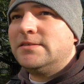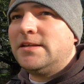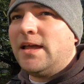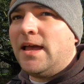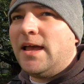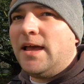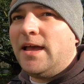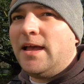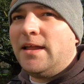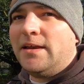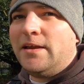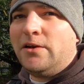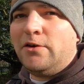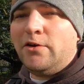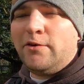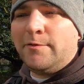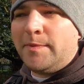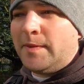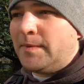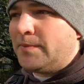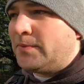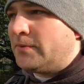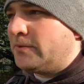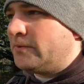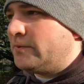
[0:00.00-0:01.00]
And a lot
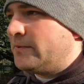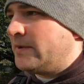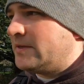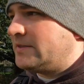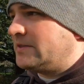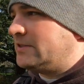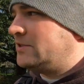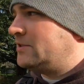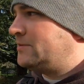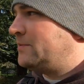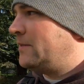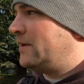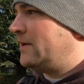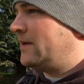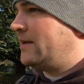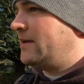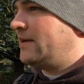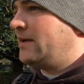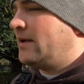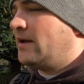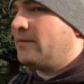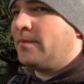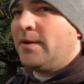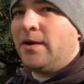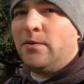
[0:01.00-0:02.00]
of people message
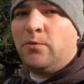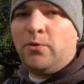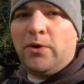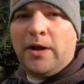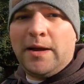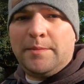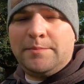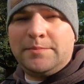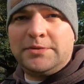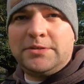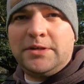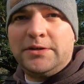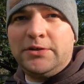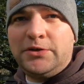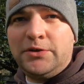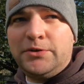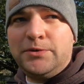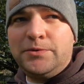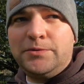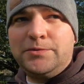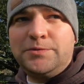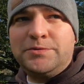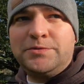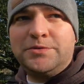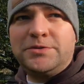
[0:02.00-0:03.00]
me about what apps I
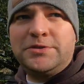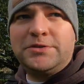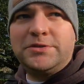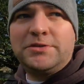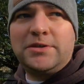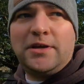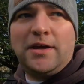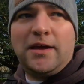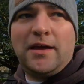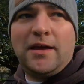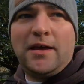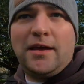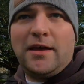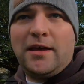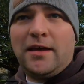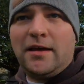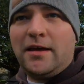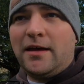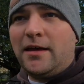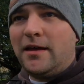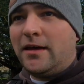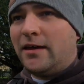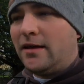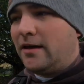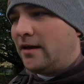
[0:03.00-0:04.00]
use,
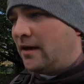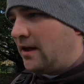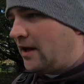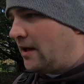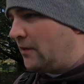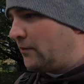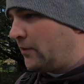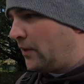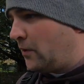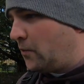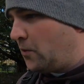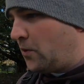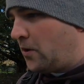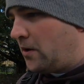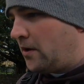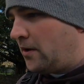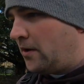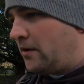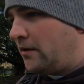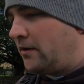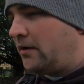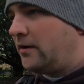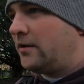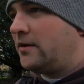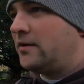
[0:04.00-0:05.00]
uh, how they
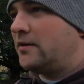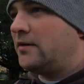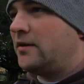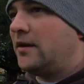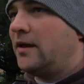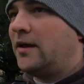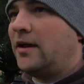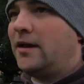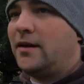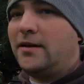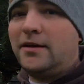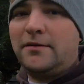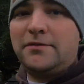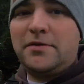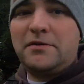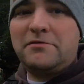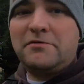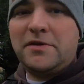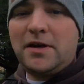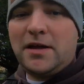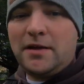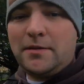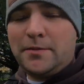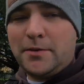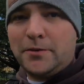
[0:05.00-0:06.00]
work, and if they're
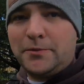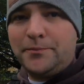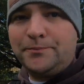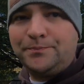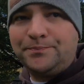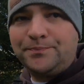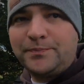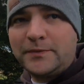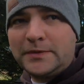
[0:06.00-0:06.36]
reliable.